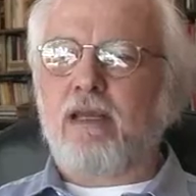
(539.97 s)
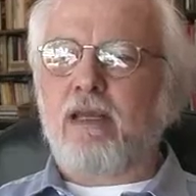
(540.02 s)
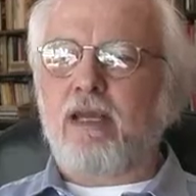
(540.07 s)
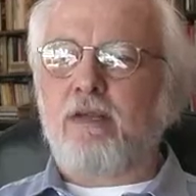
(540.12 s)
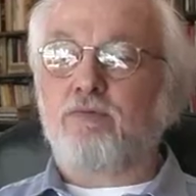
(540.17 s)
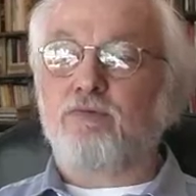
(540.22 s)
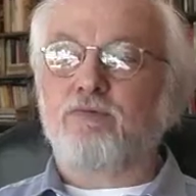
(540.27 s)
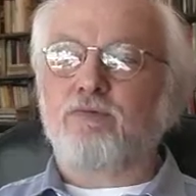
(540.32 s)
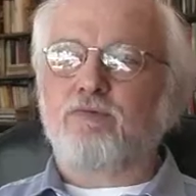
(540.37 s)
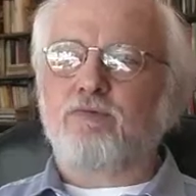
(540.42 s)

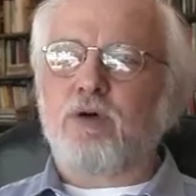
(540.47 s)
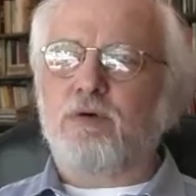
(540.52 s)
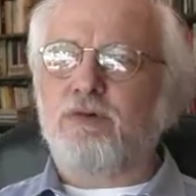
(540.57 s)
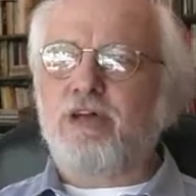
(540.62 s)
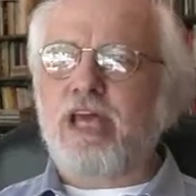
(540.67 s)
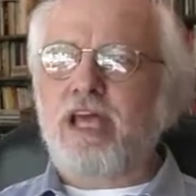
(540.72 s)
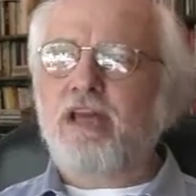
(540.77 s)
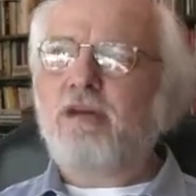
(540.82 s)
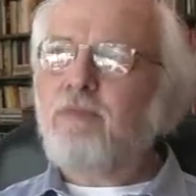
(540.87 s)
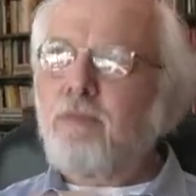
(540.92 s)
And what
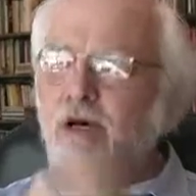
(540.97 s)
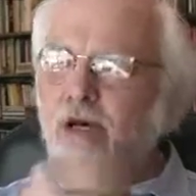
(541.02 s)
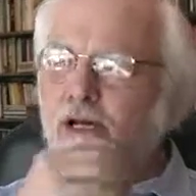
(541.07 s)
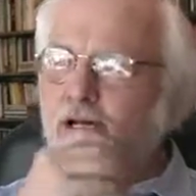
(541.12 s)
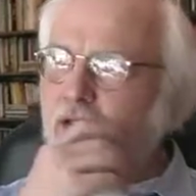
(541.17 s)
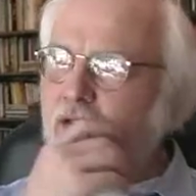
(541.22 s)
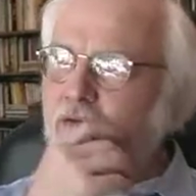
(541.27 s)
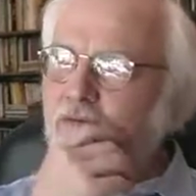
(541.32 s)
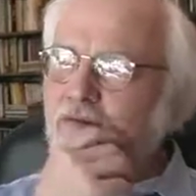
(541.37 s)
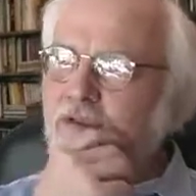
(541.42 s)
we had in
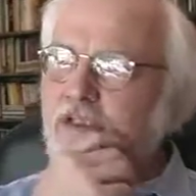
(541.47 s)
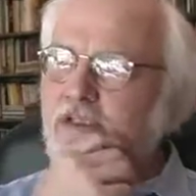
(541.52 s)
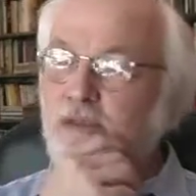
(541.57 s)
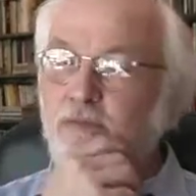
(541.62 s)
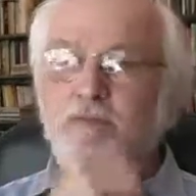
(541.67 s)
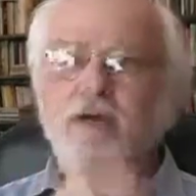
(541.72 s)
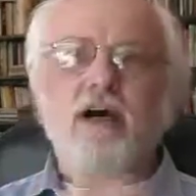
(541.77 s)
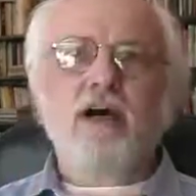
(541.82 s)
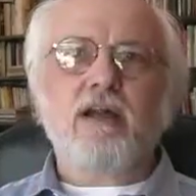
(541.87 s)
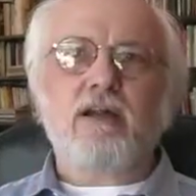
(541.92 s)
mind, what
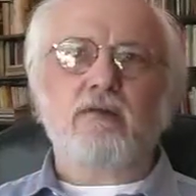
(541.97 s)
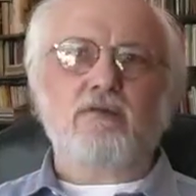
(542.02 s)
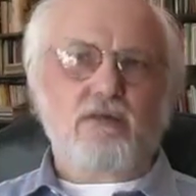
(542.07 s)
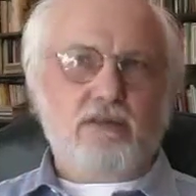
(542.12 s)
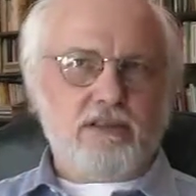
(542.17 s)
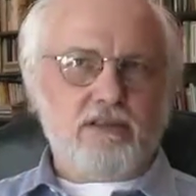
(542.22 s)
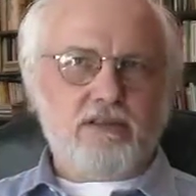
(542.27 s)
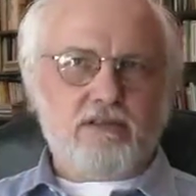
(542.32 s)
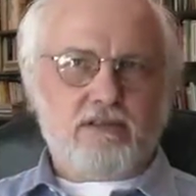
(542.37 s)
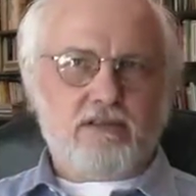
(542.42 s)
the model
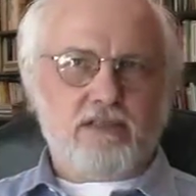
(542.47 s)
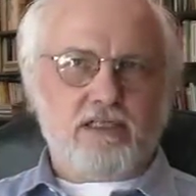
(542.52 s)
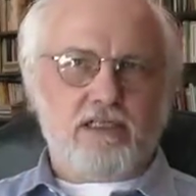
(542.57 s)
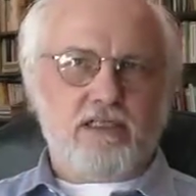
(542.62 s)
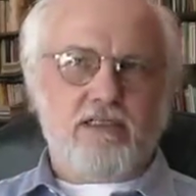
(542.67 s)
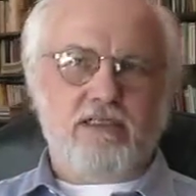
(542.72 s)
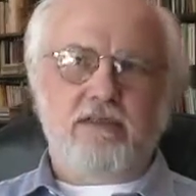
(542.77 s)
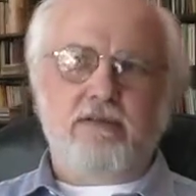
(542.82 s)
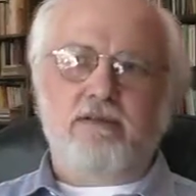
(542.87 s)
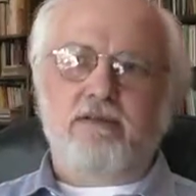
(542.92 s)
was,
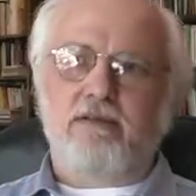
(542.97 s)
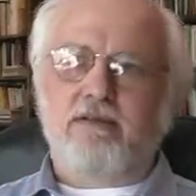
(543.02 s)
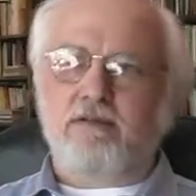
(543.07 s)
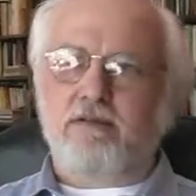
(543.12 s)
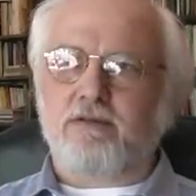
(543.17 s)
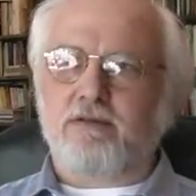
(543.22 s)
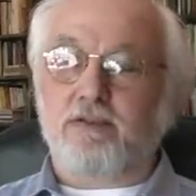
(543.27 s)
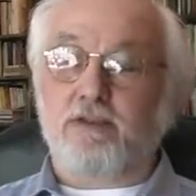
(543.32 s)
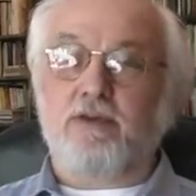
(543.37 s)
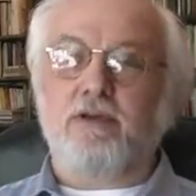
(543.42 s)

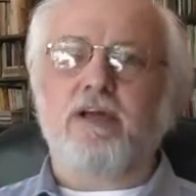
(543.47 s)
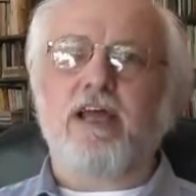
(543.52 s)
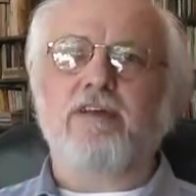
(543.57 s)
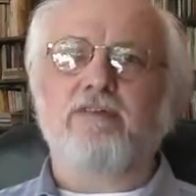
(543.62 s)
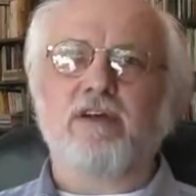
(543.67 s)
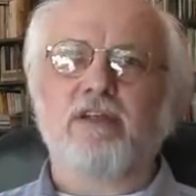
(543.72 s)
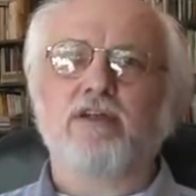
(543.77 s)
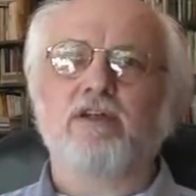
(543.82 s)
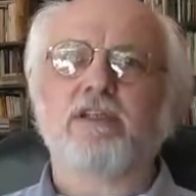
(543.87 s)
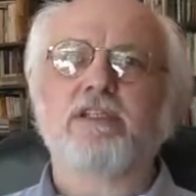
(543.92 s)

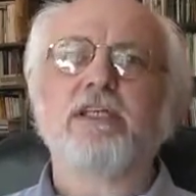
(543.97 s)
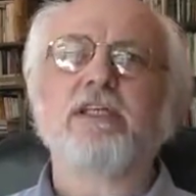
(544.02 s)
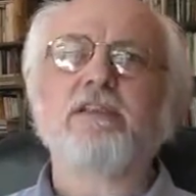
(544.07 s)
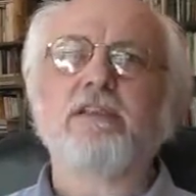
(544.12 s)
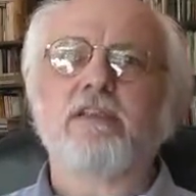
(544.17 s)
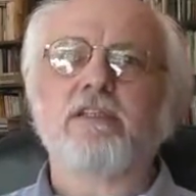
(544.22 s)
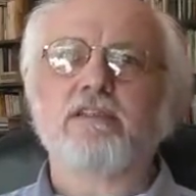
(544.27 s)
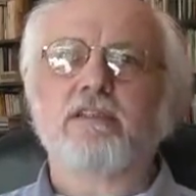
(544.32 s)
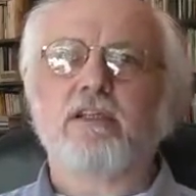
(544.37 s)
having looked into